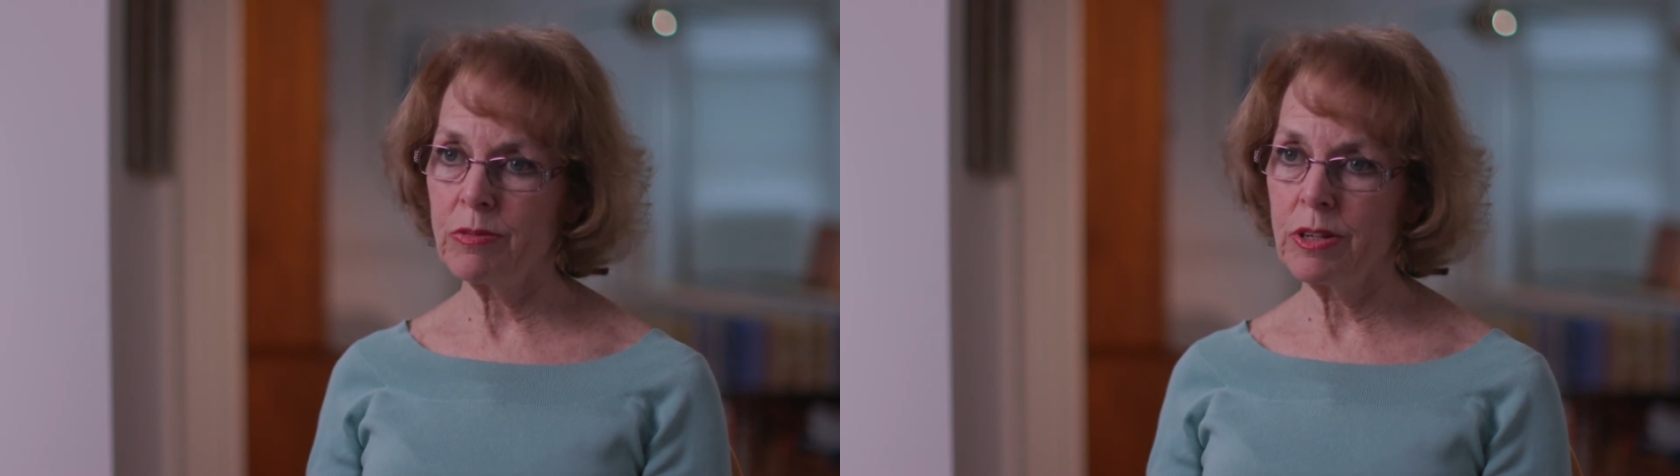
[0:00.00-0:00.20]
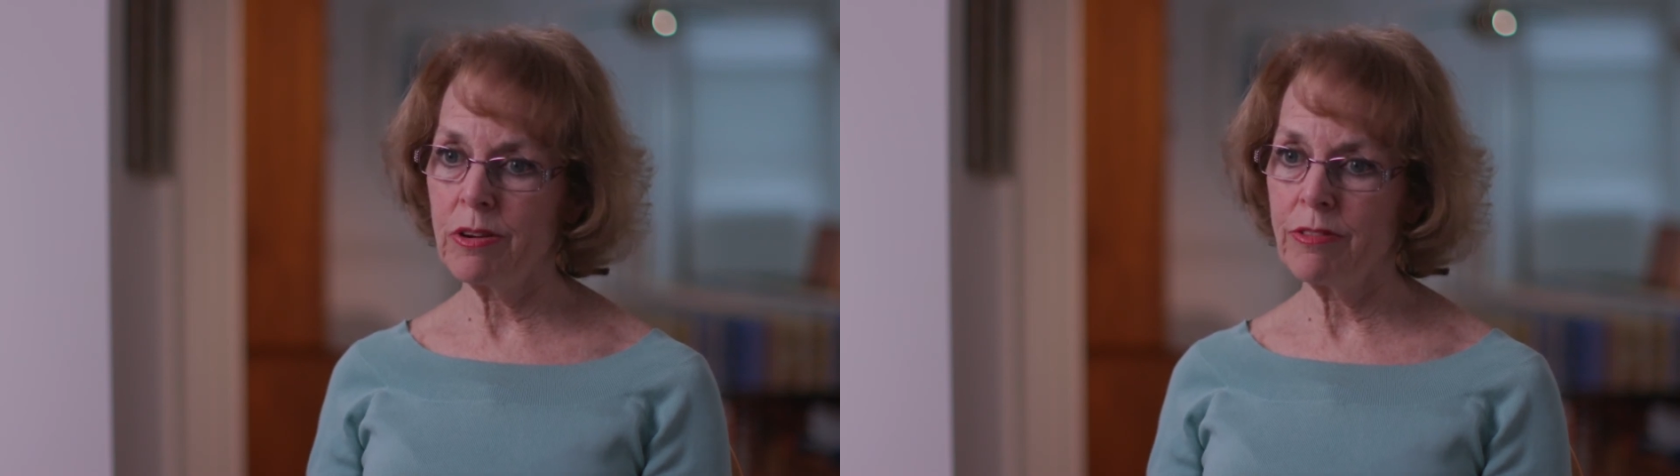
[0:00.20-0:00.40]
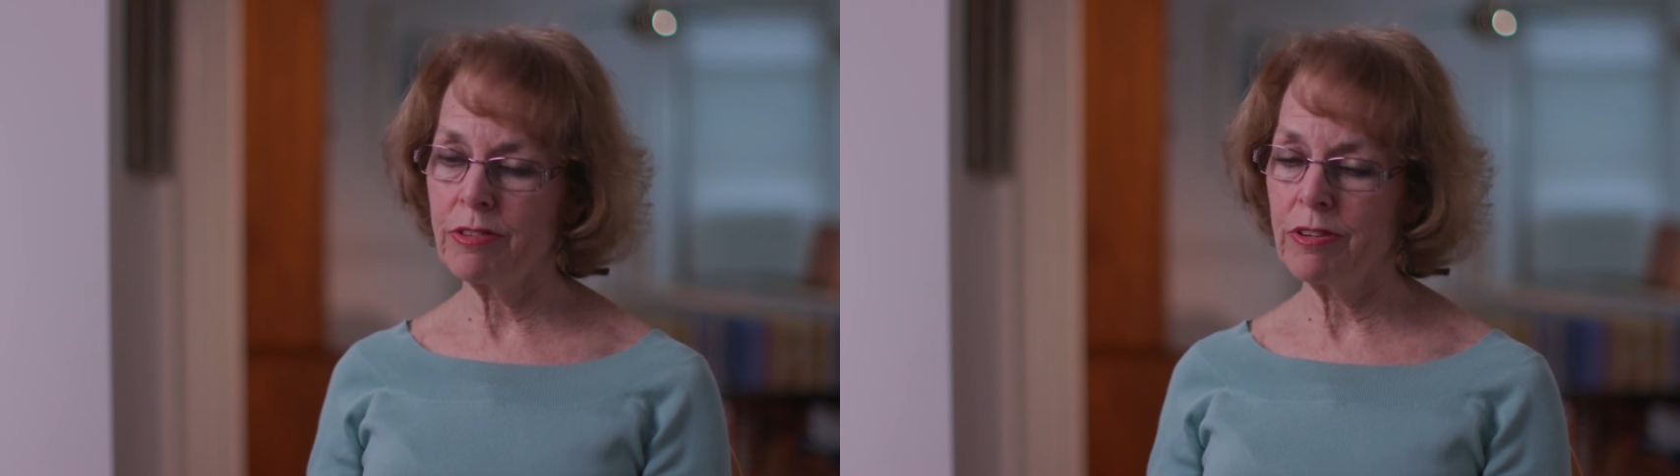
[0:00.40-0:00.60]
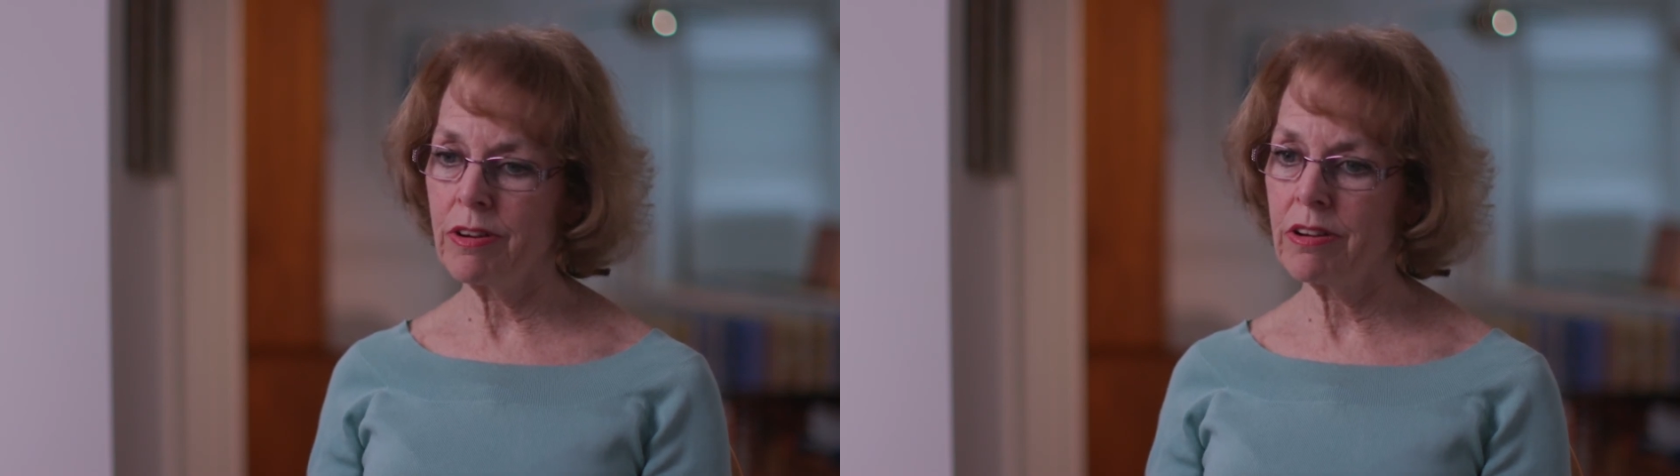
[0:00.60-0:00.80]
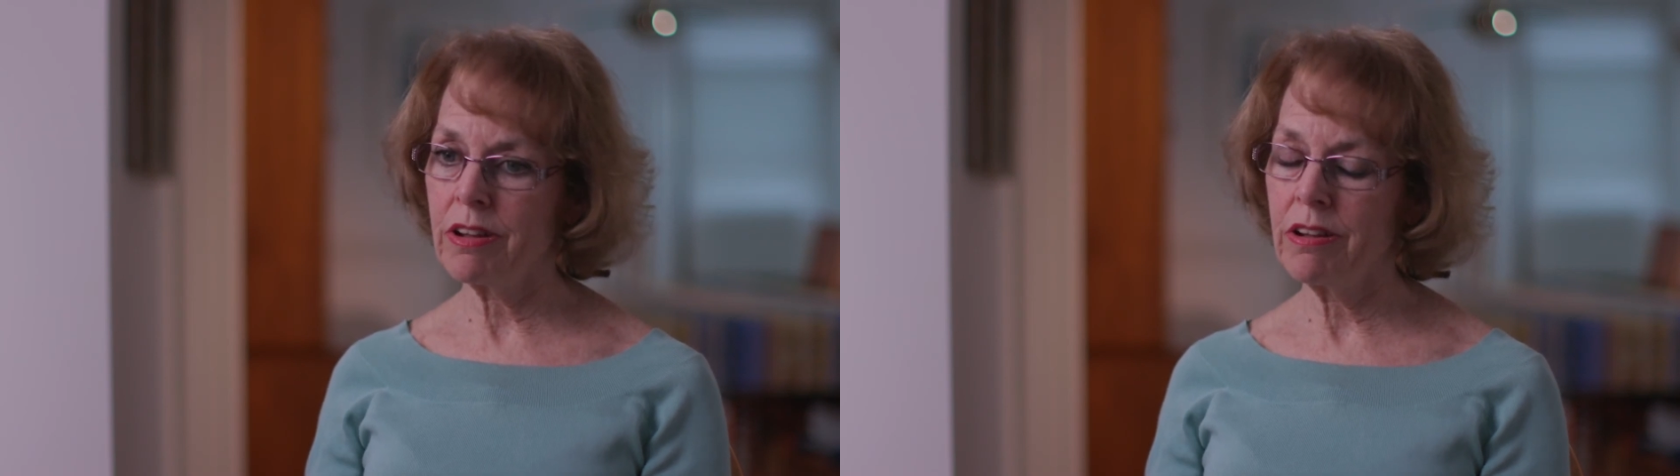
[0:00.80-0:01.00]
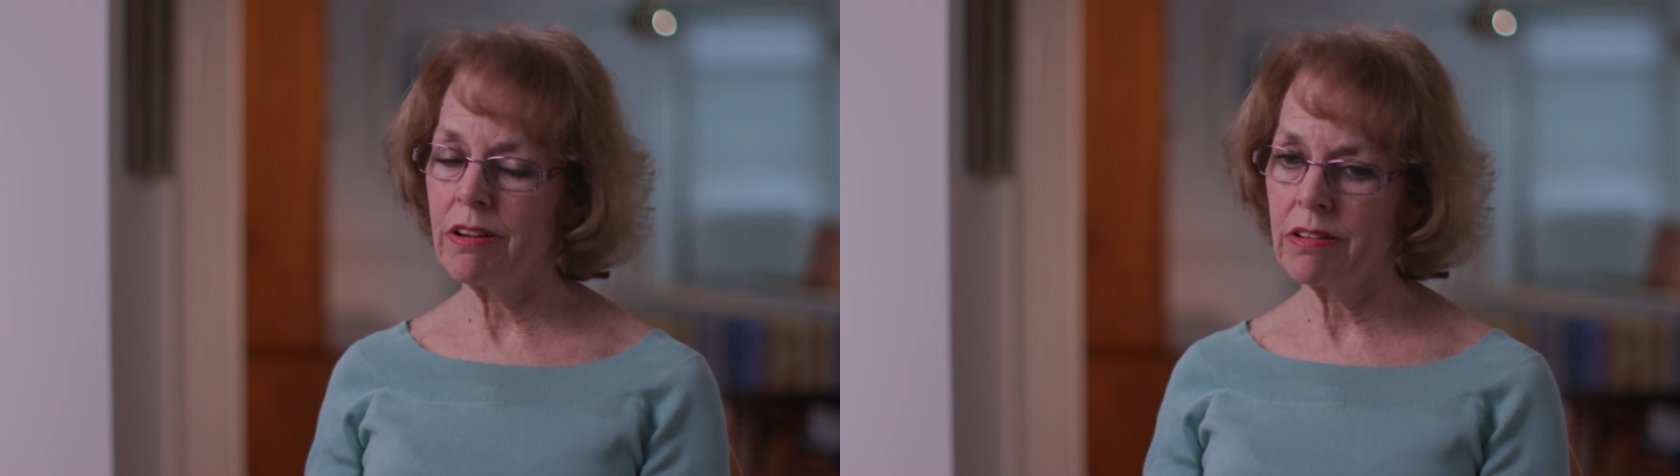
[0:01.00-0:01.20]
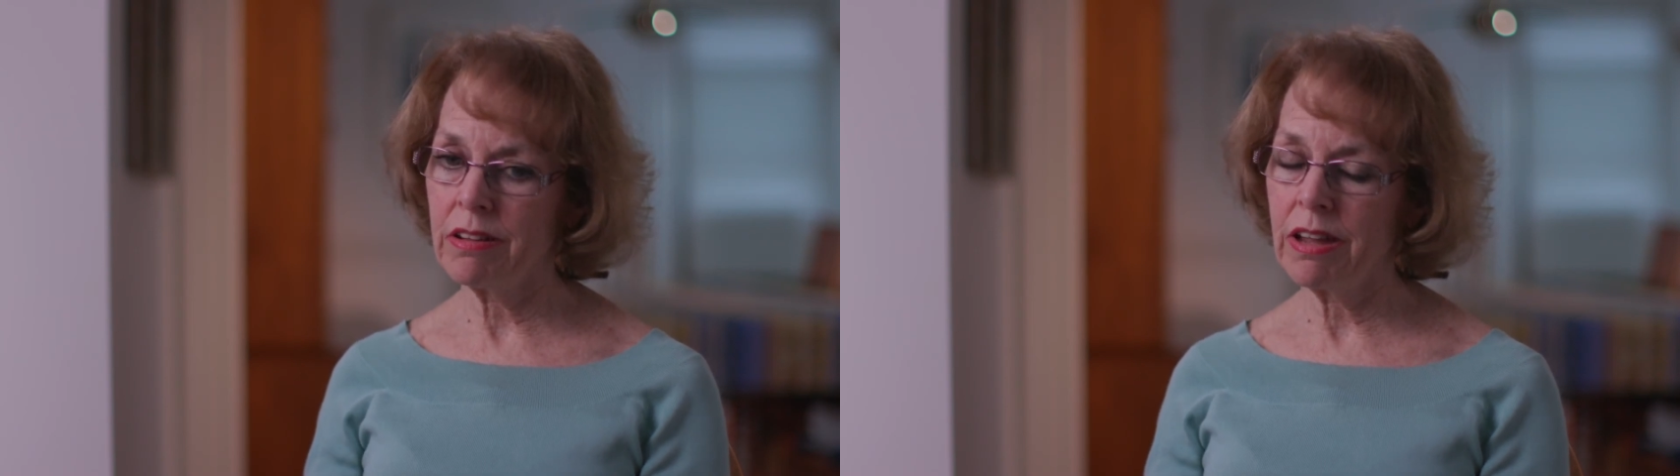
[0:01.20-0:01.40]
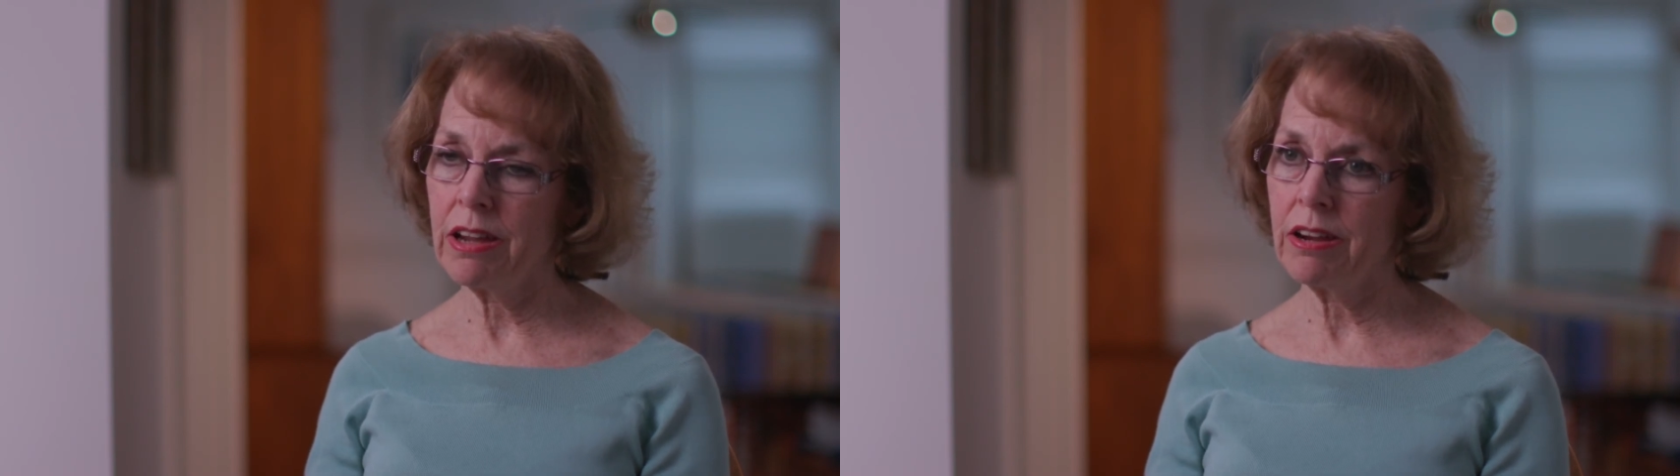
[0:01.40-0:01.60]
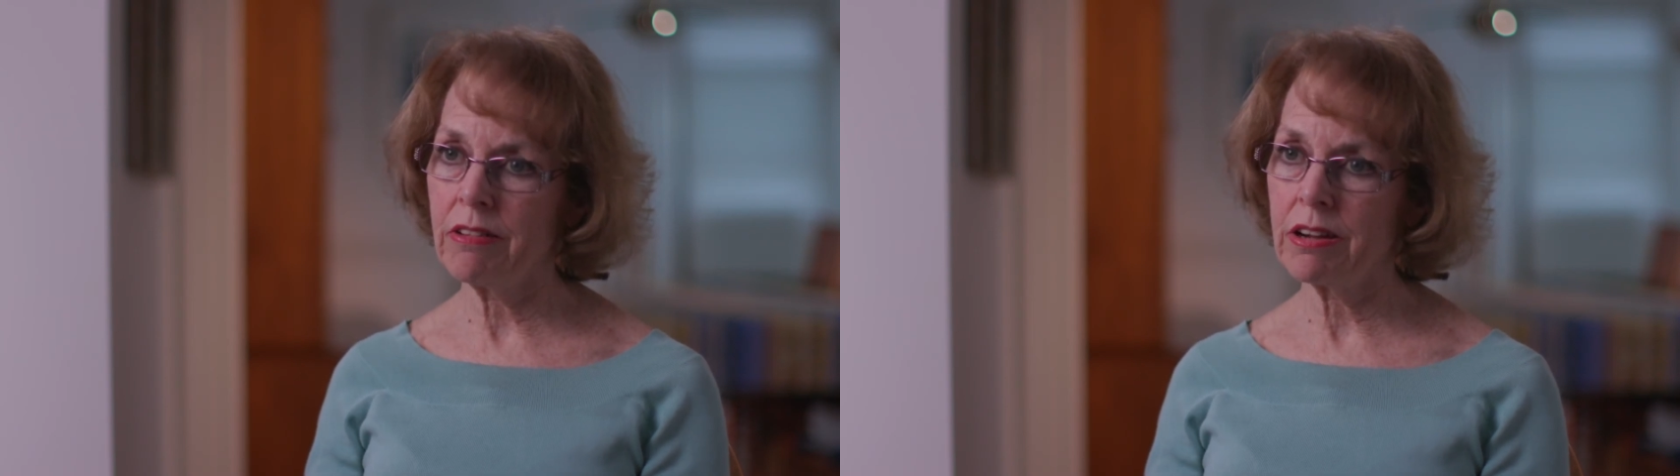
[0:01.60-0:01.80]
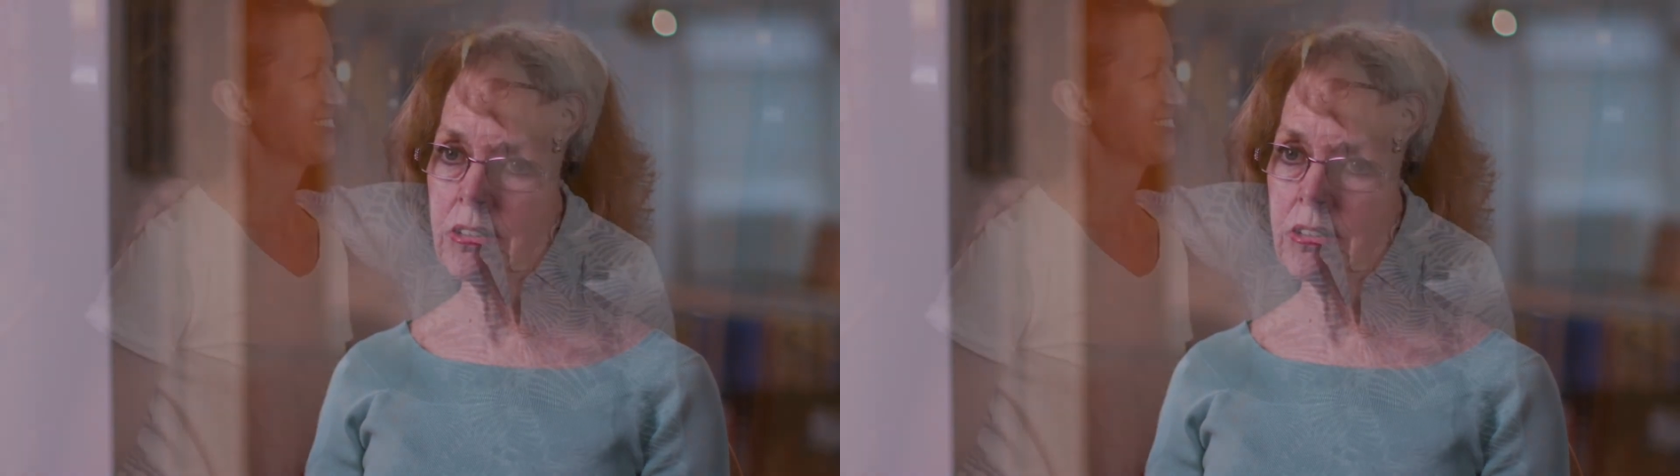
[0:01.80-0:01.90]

we offer our, our care, our